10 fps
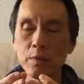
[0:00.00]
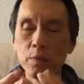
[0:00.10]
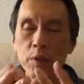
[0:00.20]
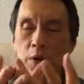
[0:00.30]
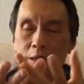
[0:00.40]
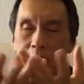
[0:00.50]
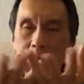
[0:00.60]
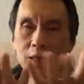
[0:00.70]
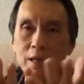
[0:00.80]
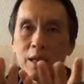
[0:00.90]
if people
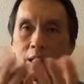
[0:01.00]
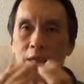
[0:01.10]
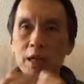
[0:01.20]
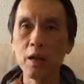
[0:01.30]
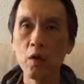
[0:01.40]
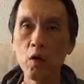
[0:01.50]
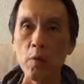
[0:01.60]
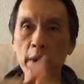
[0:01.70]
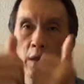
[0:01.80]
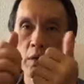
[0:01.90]
understand that, they can go
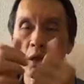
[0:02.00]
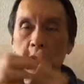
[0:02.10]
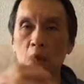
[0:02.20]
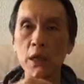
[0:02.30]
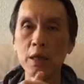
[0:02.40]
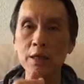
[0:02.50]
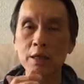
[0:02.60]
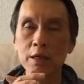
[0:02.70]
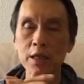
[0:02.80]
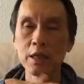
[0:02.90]
back to the
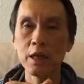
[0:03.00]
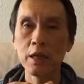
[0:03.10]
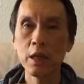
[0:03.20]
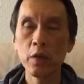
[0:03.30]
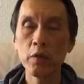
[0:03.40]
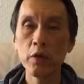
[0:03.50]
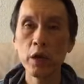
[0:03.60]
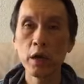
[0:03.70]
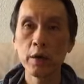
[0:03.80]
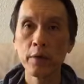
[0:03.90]
6, 13,
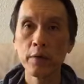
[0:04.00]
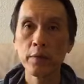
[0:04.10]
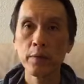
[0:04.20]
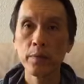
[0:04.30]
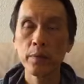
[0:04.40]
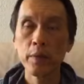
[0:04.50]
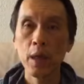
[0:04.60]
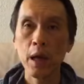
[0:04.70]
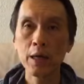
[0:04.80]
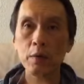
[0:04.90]
3.
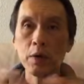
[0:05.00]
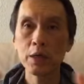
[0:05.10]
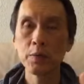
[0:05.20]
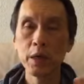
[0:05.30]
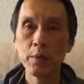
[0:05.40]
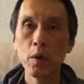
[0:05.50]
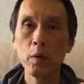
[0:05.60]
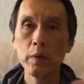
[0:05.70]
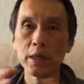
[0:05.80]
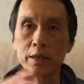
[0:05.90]
Otherwise become
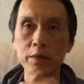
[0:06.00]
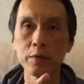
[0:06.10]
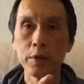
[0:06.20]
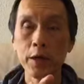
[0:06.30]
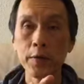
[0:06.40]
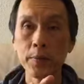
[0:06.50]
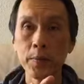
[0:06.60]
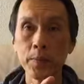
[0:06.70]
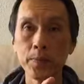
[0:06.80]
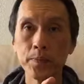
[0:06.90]
hopeless, right?
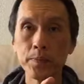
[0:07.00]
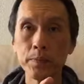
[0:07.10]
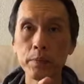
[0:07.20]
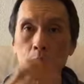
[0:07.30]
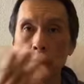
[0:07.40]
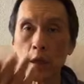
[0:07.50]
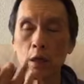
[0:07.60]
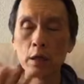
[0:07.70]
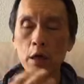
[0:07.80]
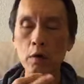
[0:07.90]

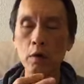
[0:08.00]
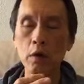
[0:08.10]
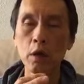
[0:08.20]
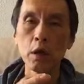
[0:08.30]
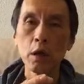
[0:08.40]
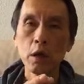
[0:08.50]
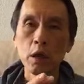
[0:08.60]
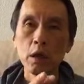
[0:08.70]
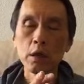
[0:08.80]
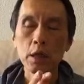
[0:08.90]
Now,
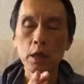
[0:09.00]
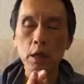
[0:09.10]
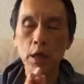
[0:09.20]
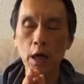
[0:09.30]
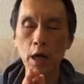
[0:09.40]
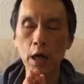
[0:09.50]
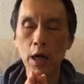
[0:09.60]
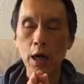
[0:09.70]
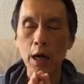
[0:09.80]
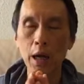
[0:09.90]
the
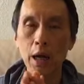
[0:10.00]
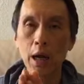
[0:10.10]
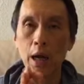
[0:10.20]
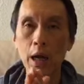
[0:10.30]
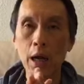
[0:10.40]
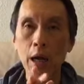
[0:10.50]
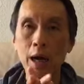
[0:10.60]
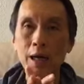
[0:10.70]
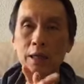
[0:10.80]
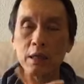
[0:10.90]

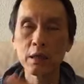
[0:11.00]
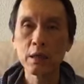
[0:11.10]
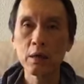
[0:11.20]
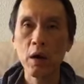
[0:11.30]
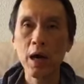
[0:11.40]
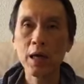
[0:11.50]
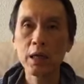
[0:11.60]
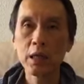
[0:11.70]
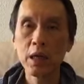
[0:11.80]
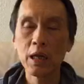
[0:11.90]
iDisc or
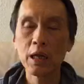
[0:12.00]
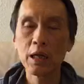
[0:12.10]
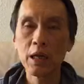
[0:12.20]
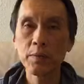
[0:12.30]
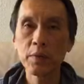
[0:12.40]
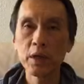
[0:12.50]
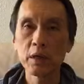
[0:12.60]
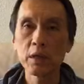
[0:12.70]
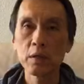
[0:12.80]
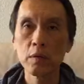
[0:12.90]
iYikKam
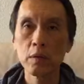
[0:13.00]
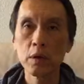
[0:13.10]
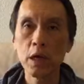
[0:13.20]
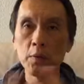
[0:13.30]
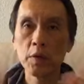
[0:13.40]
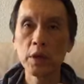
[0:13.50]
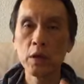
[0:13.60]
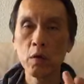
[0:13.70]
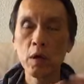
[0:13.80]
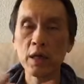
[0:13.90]
disc come with the
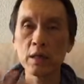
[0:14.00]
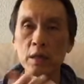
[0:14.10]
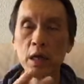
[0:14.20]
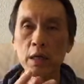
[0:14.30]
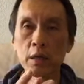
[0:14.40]
Os9.